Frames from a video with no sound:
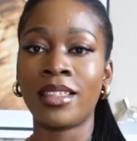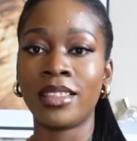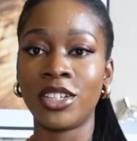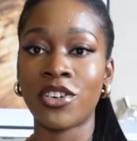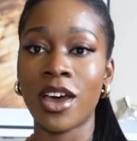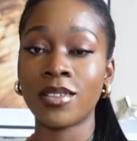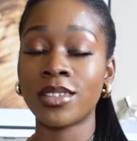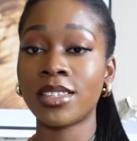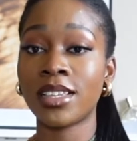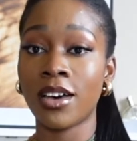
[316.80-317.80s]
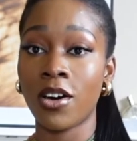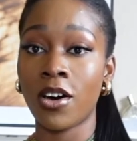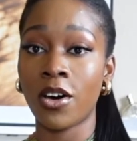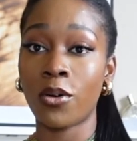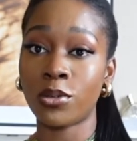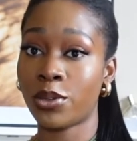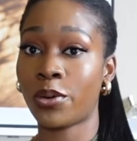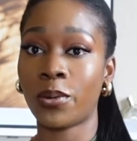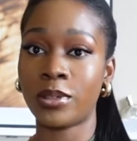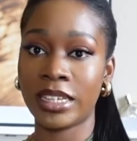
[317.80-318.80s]
The trousers are also
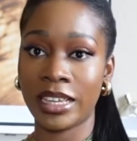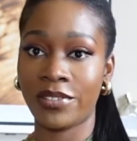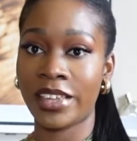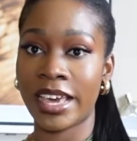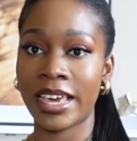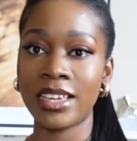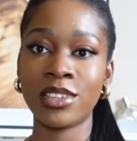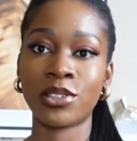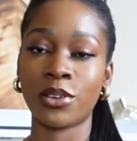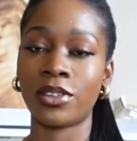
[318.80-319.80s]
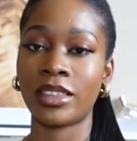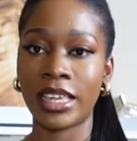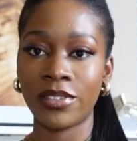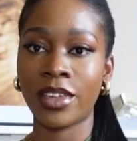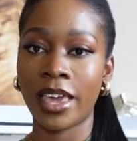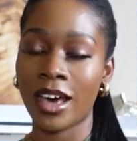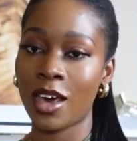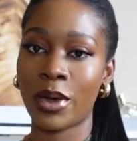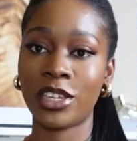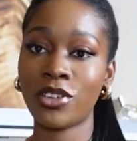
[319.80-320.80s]
called EVA, so the EVA
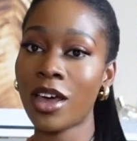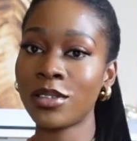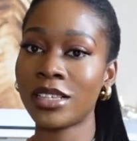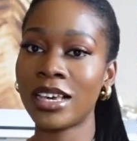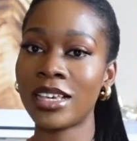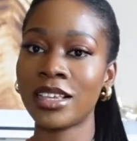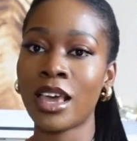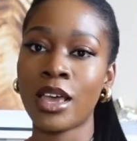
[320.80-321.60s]
high-waist trousers,